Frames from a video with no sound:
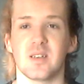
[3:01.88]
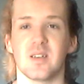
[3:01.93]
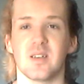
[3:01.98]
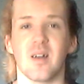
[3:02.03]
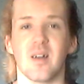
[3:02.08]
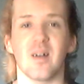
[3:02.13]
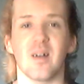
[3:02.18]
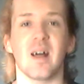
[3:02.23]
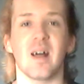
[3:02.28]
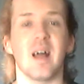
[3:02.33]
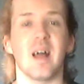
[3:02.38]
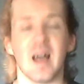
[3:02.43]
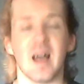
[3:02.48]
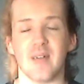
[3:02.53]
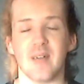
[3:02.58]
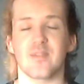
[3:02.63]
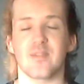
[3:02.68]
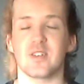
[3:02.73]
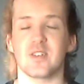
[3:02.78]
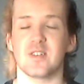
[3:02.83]
You don't
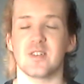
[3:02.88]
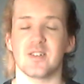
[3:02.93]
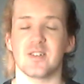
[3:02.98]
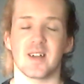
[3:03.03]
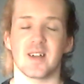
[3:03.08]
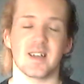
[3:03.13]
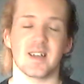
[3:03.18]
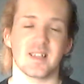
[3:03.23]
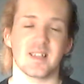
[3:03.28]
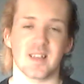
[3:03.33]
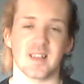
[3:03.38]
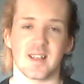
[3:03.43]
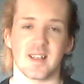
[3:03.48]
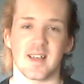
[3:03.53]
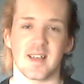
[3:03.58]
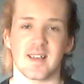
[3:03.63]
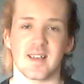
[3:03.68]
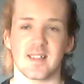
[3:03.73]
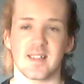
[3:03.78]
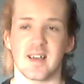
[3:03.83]
have to do anything
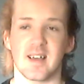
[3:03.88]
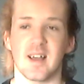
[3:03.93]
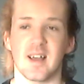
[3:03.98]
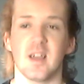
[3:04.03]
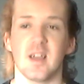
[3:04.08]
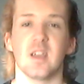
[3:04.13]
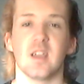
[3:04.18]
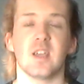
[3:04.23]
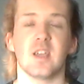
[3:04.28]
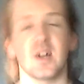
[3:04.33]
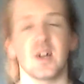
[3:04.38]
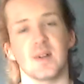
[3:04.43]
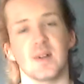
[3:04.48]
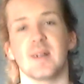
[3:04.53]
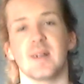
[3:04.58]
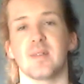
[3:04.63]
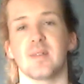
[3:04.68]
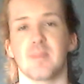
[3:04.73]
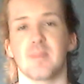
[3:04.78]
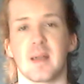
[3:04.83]
like that. You don't
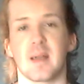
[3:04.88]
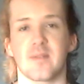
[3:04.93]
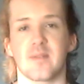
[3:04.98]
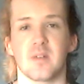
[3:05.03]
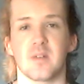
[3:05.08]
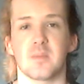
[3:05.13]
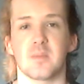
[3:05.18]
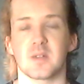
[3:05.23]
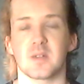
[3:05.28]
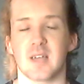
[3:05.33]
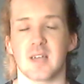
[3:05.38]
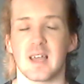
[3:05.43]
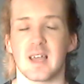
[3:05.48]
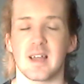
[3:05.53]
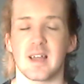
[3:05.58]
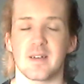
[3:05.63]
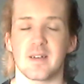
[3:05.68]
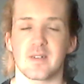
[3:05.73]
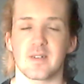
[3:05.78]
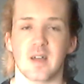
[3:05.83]
have to backflip to get
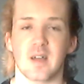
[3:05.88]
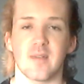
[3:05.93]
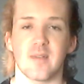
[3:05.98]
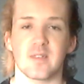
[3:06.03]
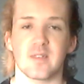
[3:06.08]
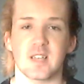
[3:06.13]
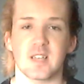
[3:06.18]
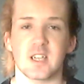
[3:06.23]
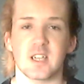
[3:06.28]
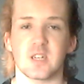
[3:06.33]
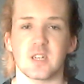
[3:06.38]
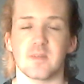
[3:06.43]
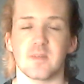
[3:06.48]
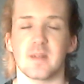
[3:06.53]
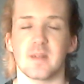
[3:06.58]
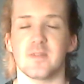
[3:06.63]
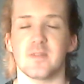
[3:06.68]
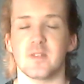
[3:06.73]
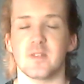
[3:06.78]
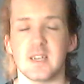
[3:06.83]
out of a conversation,
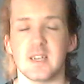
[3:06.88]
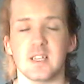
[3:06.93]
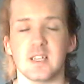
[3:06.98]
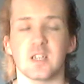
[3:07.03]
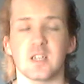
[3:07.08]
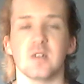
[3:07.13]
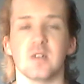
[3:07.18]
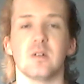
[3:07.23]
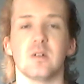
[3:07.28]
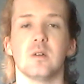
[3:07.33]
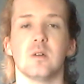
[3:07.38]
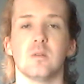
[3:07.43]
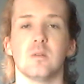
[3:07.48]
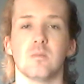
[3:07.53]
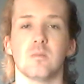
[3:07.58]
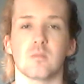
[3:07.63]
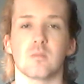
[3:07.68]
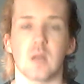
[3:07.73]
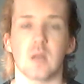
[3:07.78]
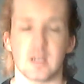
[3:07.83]
but if you need to,
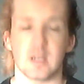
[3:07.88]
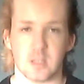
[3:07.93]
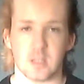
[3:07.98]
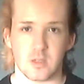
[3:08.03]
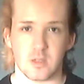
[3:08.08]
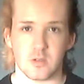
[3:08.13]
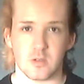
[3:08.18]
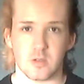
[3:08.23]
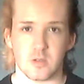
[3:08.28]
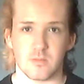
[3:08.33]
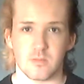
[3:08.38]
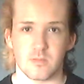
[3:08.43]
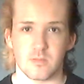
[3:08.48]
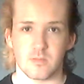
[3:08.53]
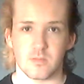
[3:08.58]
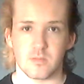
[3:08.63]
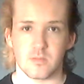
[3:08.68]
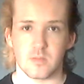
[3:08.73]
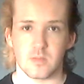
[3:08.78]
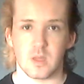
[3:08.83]
I salute you.
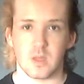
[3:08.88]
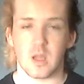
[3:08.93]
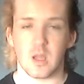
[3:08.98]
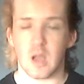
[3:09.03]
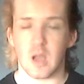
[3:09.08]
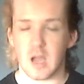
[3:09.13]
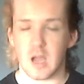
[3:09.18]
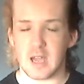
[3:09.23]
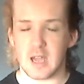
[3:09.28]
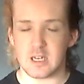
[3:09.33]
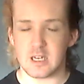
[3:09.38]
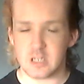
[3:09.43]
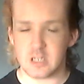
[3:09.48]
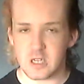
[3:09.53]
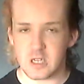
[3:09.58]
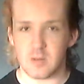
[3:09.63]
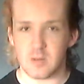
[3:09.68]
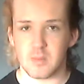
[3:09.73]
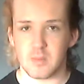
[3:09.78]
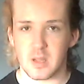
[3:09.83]
I
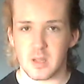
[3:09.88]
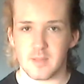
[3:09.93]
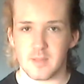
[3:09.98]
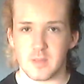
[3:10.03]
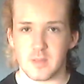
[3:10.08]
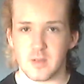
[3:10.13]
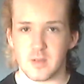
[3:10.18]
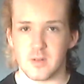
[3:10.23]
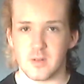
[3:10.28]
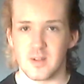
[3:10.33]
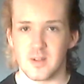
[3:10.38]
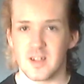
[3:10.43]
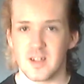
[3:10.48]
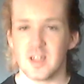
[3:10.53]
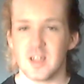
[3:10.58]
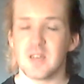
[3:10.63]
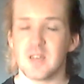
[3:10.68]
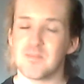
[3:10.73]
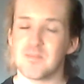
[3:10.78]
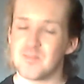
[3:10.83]
don't blame you.
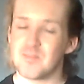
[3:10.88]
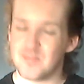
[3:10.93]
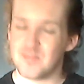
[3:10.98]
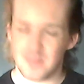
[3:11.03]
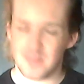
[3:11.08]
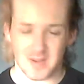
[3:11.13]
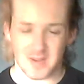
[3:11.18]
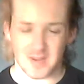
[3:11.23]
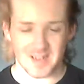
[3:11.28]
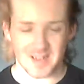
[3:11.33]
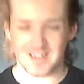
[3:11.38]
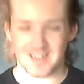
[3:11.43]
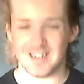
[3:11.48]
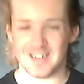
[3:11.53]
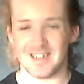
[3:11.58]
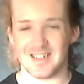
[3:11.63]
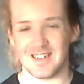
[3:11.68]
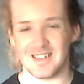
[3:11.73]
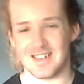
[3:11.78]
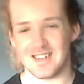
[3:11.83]
But
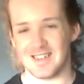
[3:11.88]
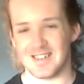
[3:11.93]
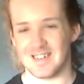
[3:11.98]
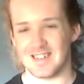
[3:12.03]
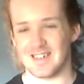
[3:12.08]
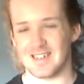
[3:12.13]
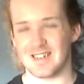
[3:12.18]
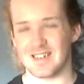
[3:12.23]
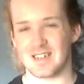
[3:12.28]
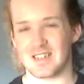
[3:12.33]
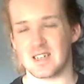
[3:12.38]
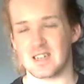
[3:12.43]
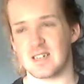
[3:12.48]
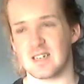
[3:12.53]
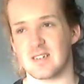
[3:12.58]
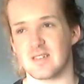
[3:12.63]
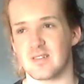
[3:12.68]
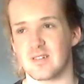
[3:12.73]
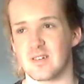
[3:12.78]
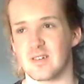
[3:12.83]
uh,
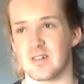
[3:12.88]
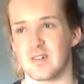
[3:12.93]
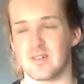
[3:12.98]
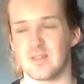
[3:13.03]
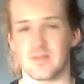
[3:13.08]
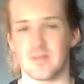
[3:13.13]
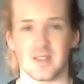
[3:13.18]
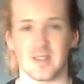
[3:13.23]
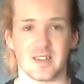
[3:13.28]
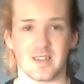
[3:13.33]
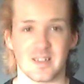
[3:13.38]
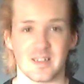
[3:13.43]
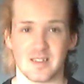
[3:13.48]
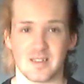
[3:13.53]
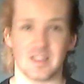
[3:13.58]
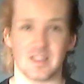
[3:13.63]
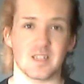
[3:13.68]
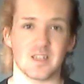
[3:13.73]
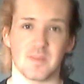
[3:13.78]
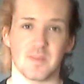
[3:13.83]
I don't know. Like,
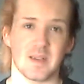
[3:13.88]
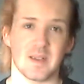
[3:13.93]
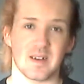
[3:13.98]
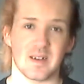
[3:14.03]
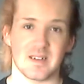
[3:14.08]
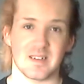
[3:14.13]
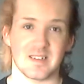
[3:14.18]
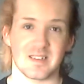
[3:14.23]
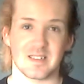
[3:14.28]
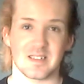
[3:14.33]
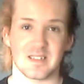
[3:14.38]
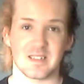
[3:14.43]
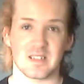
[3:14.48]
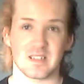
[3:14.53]
let's be honest.